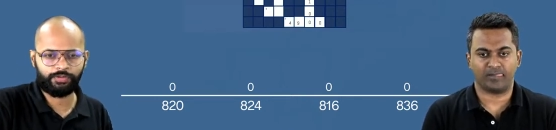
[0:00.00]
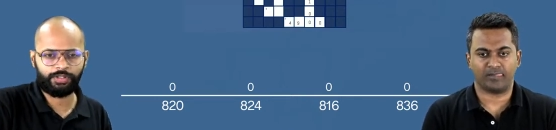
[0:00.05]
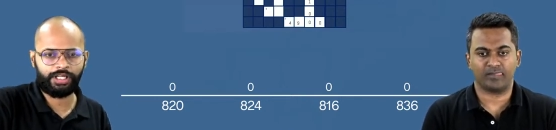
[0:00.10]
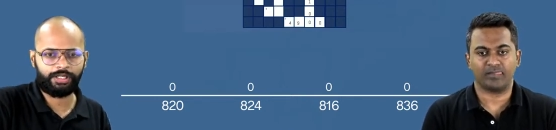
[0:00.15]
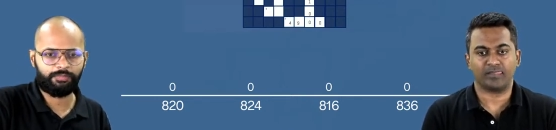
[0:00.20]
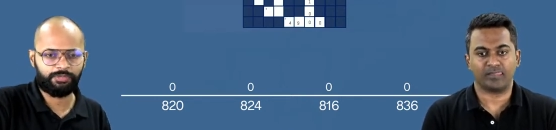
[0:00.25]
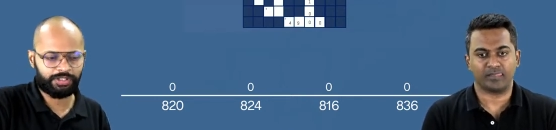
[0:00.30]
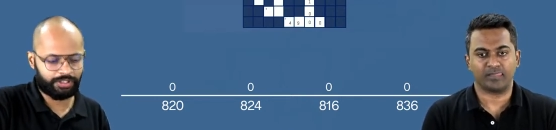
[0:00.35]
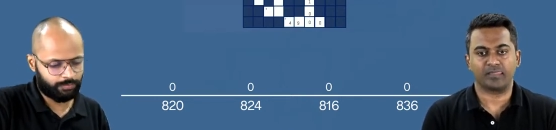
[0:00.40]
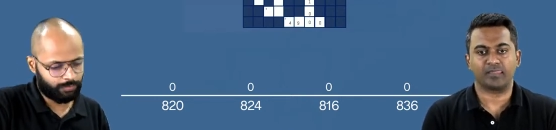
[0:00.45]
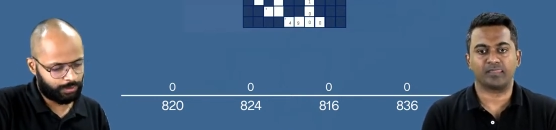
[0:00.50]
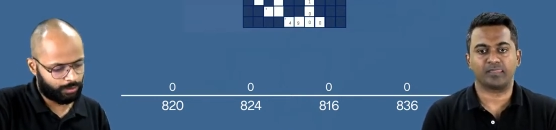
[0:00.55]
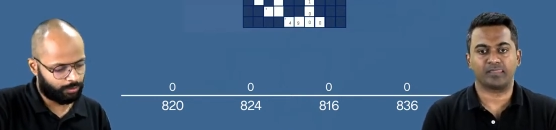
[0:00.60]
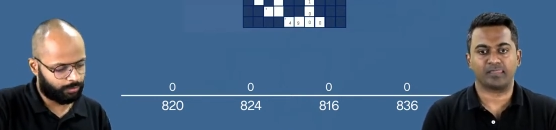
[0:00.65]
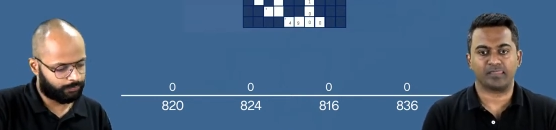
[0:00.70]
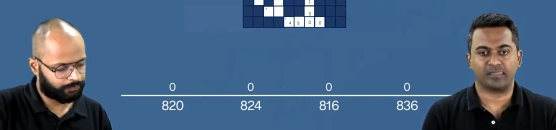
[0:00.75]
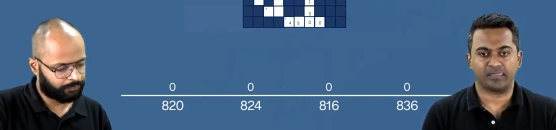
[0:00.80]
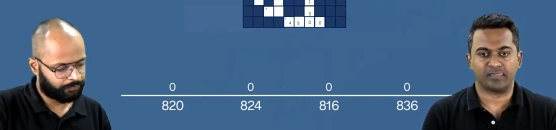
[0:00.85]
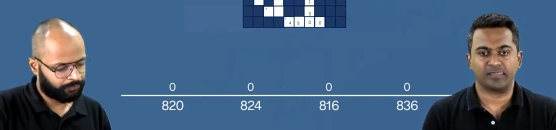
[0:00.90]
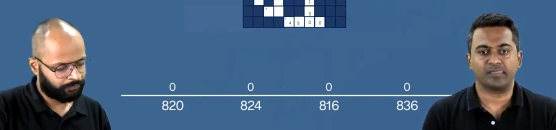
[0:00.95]
Speaker 1: for the admission will go.
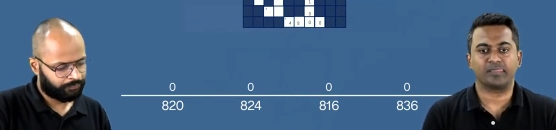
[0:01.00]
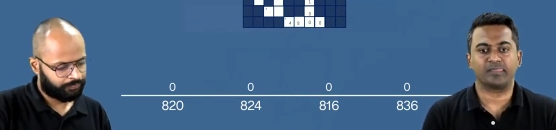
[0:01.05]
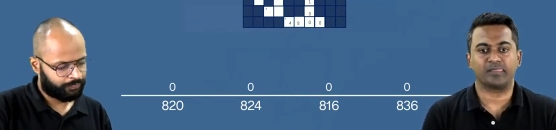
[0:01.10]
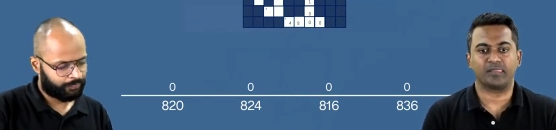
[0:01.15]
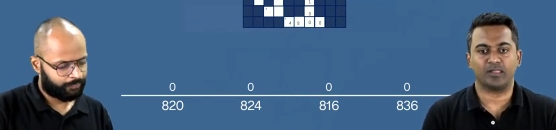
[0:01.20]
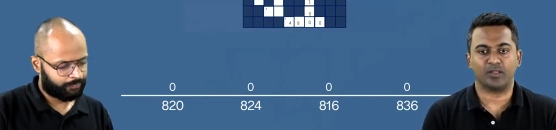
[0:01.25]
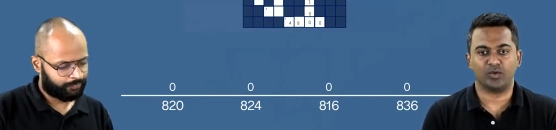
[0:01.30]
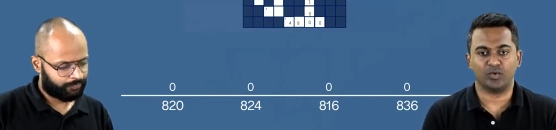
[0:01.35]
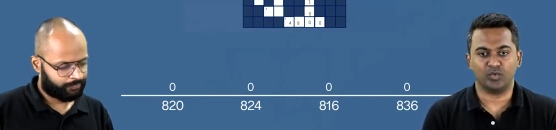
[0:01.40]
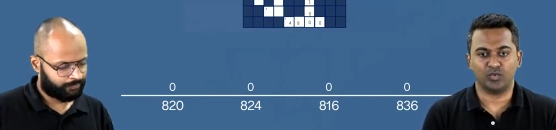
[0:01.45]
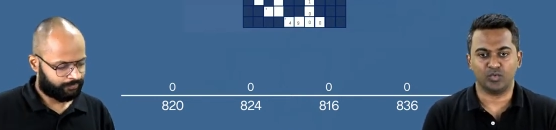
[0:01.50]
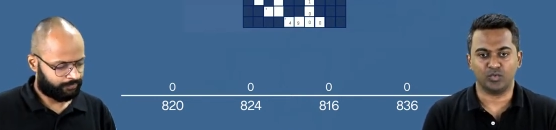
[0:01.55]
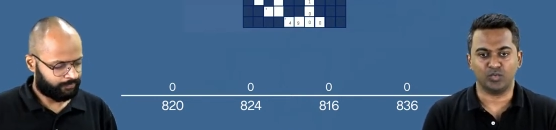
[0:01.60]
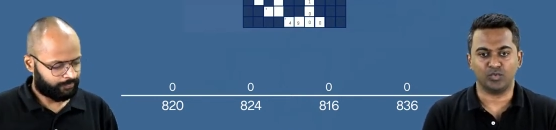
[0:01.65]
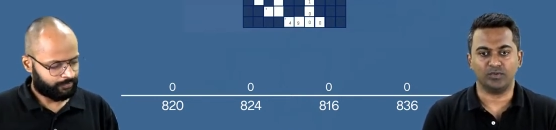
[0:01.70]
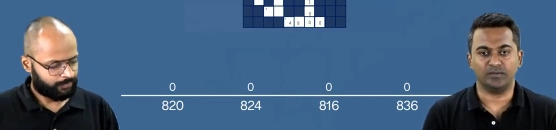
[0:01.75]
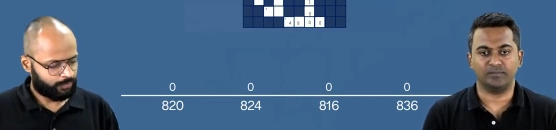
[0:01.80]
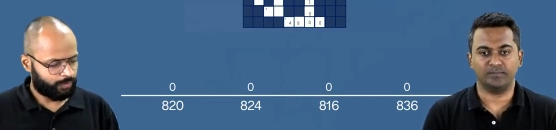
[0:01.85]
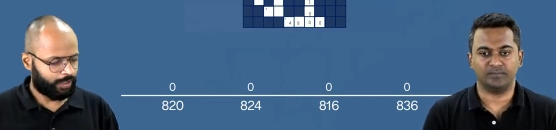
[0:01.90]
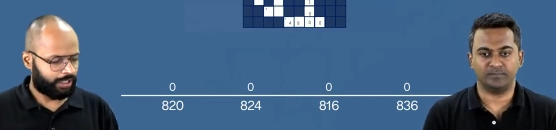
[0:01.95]
Cool.
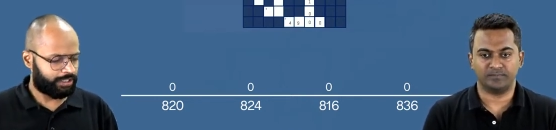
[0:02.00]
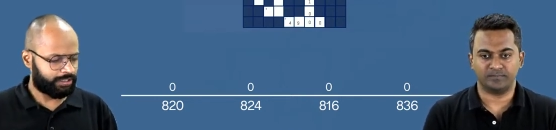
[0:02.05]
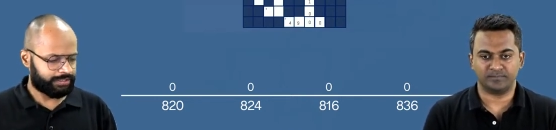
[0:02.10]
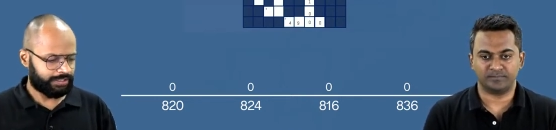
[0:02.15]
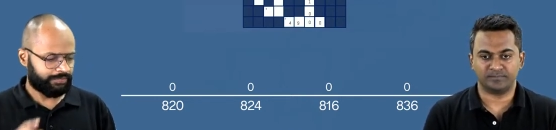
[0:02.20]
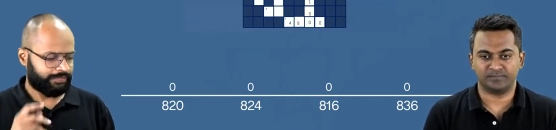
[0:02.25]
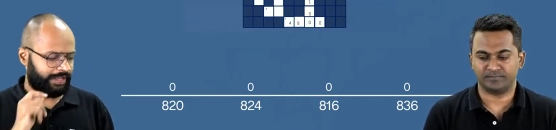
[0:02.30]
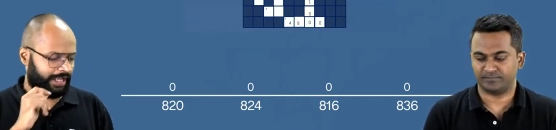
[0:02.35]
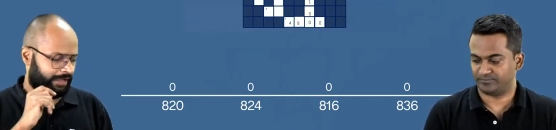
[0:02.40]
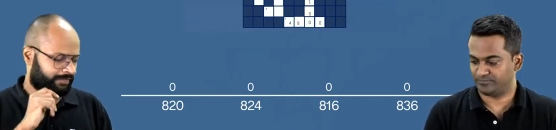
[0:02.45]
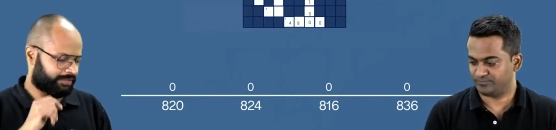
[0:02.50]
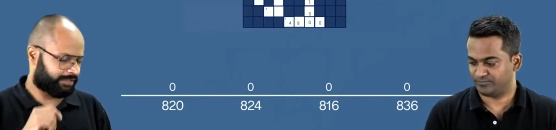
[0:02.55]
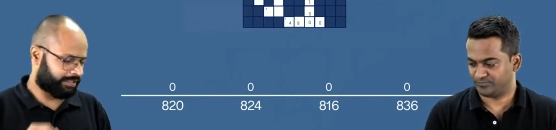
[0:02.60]
So Adil sir, we have